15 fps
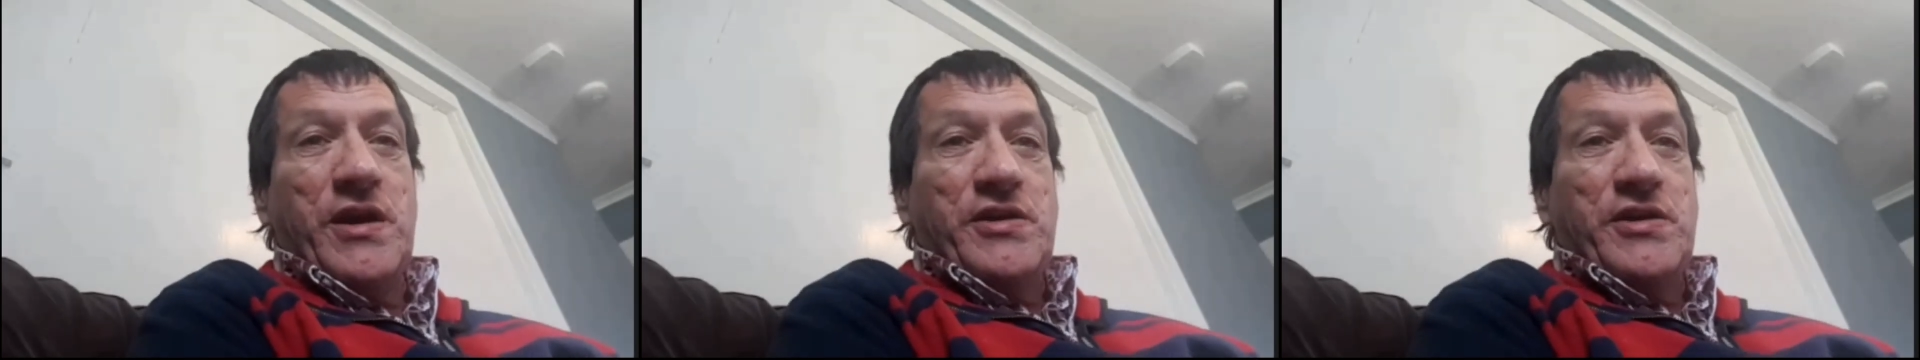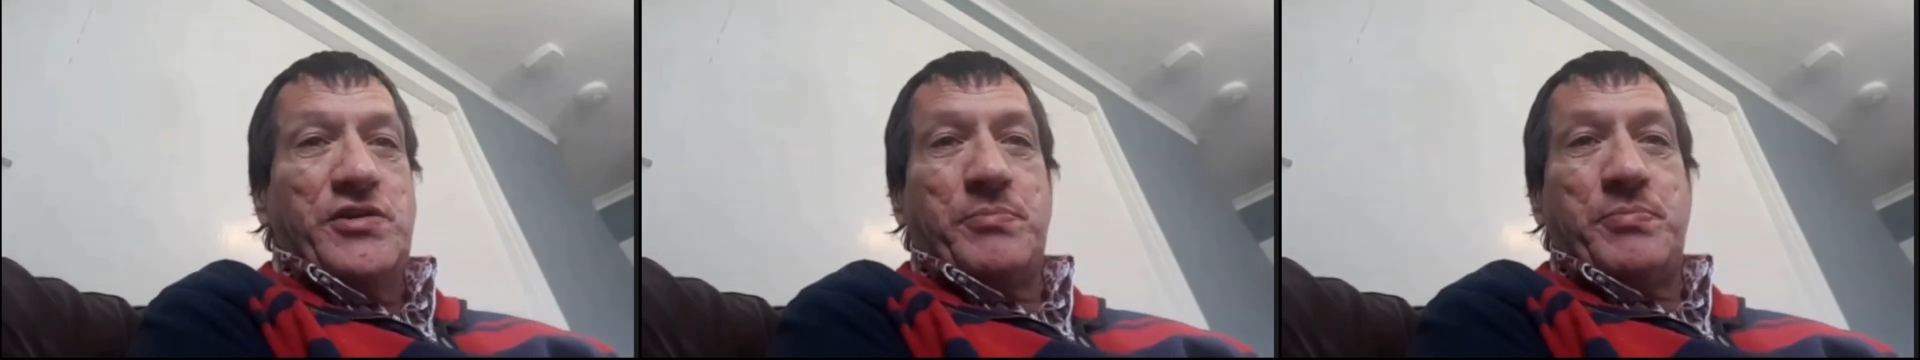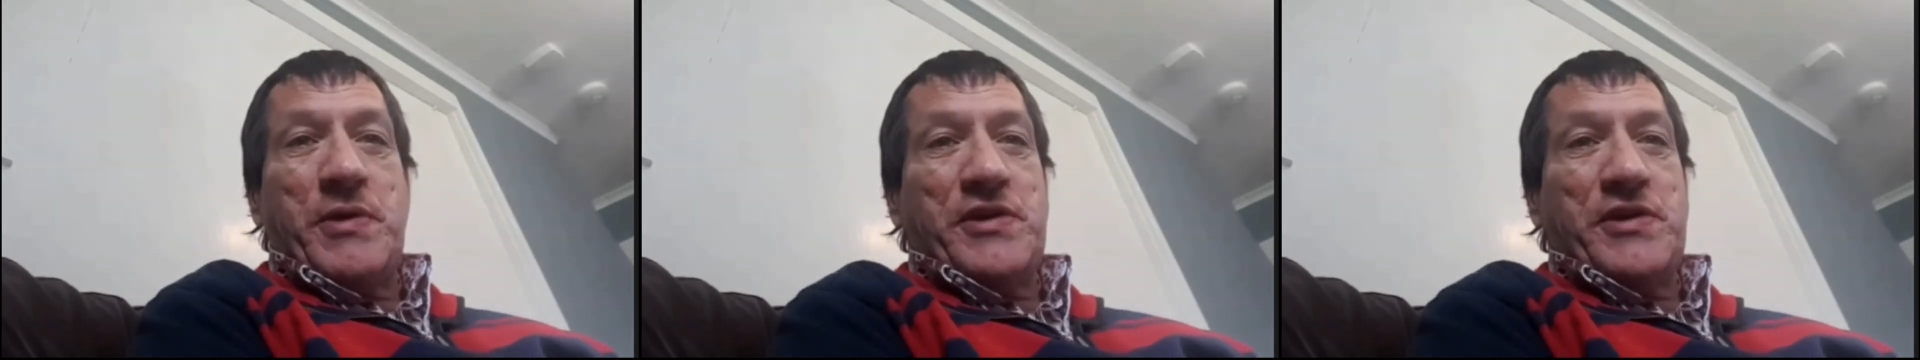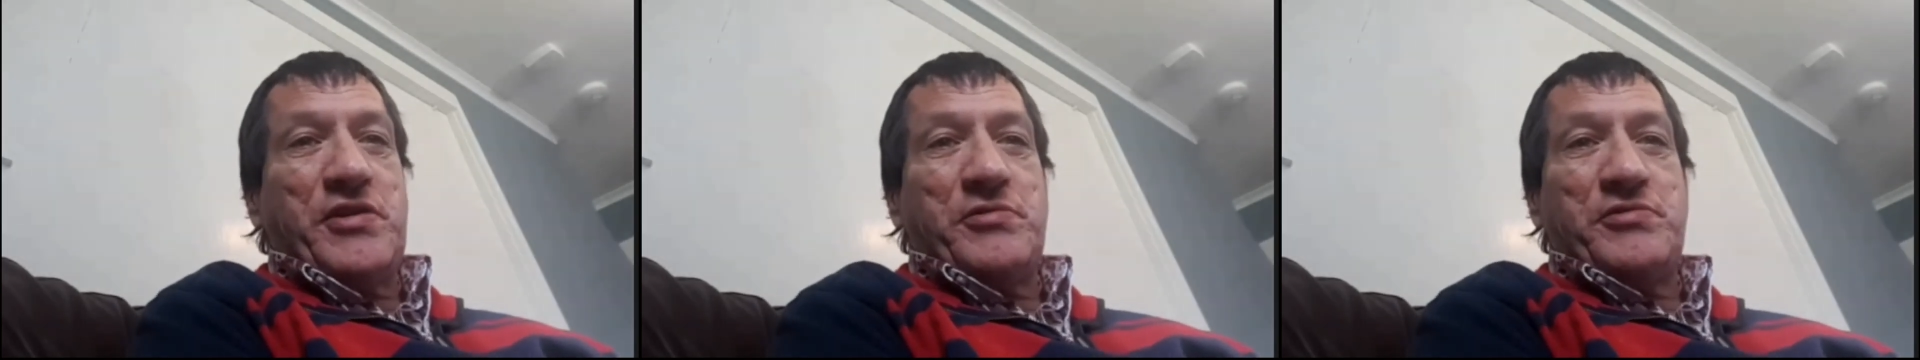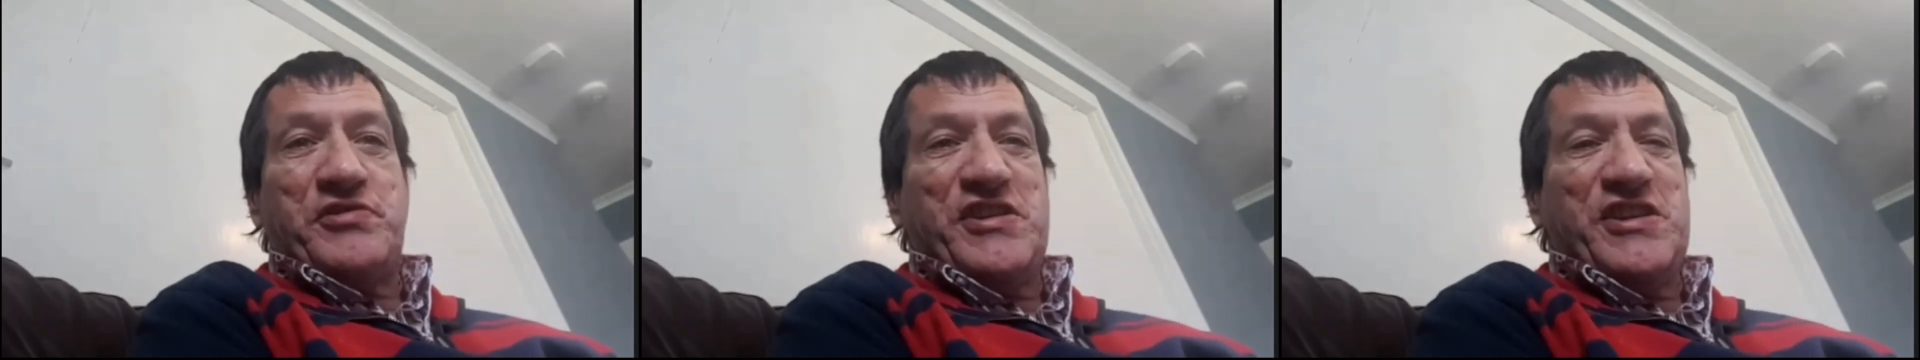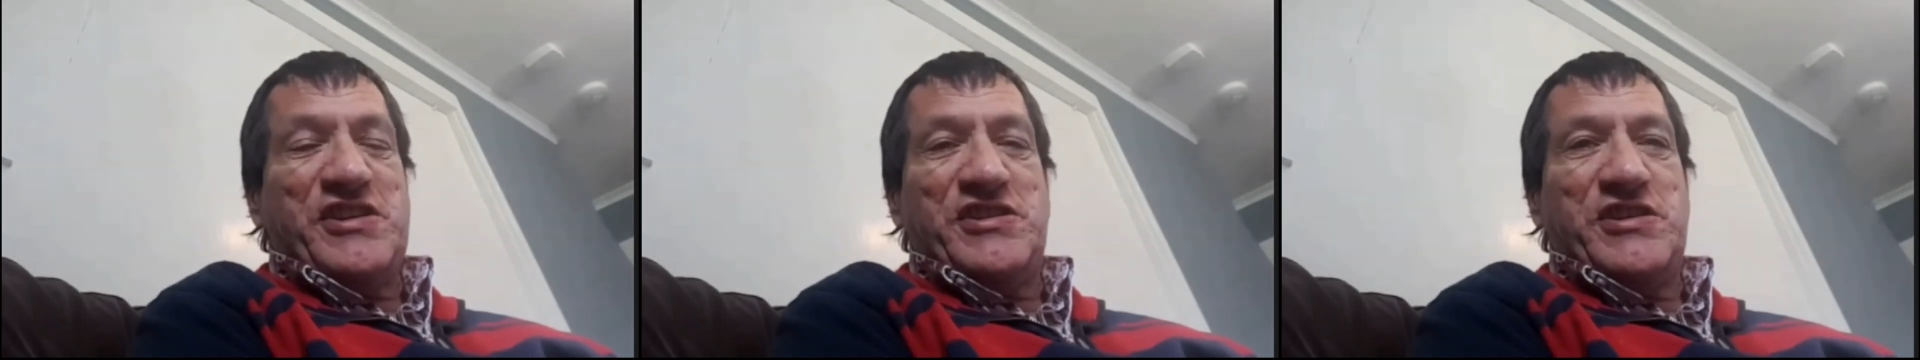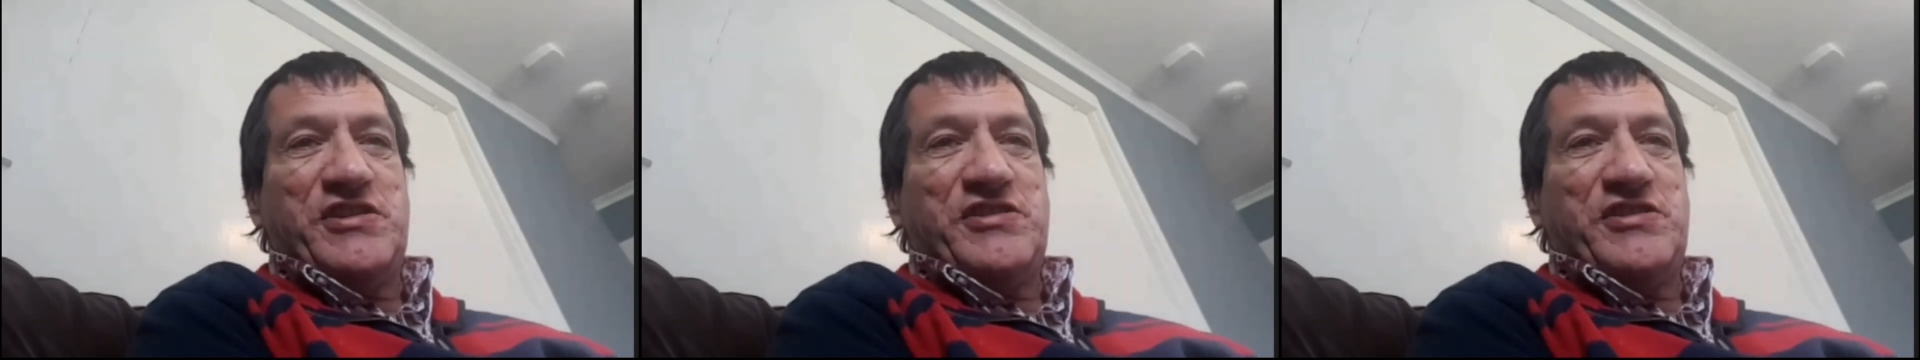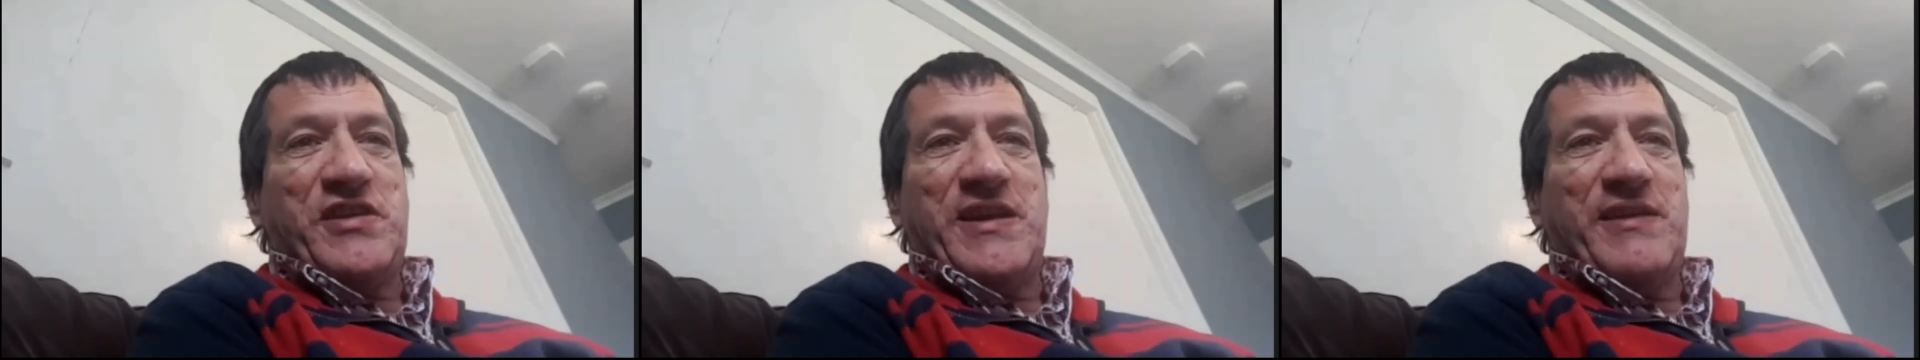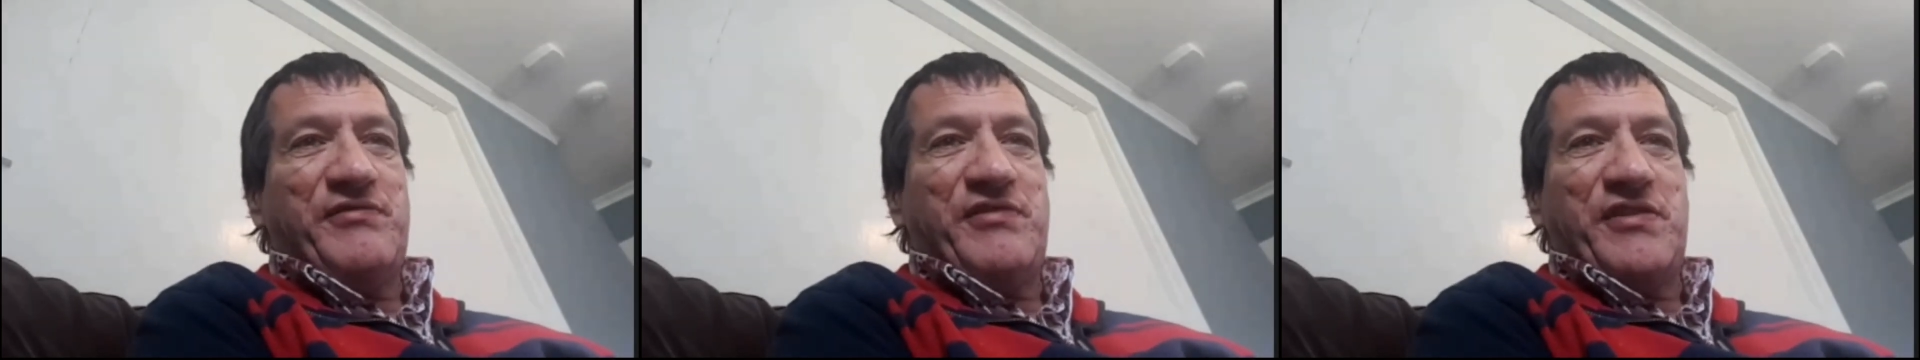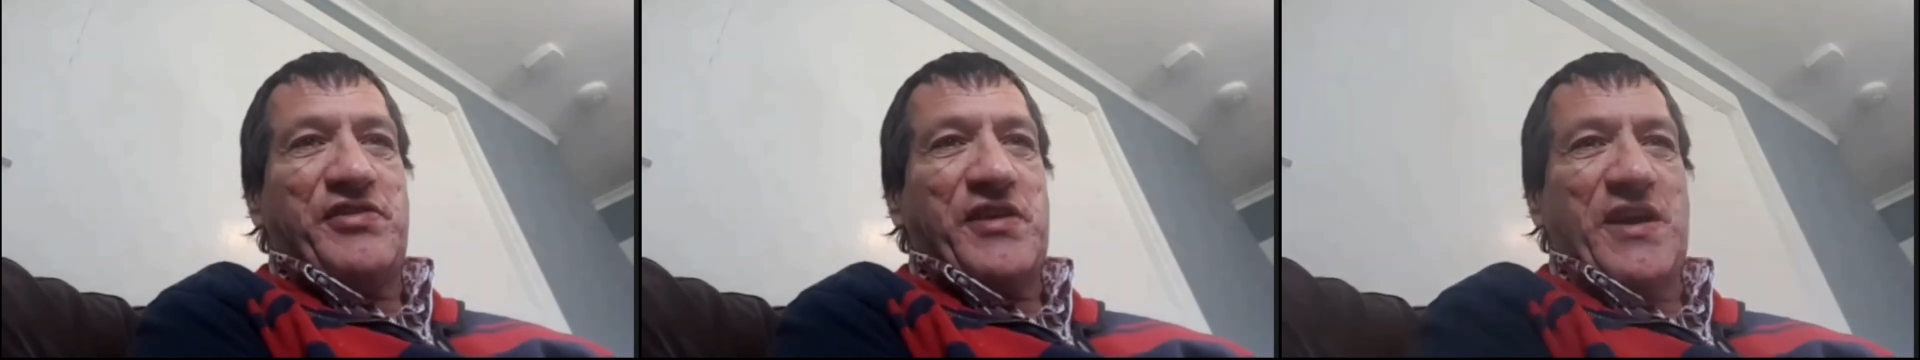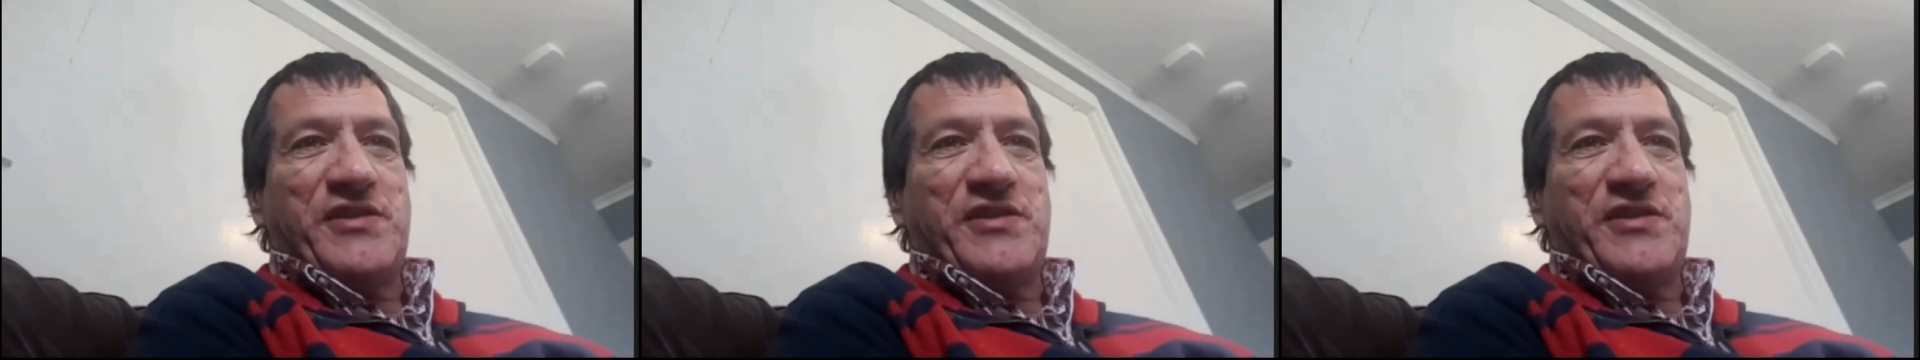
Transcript: She brings out CDs and everything.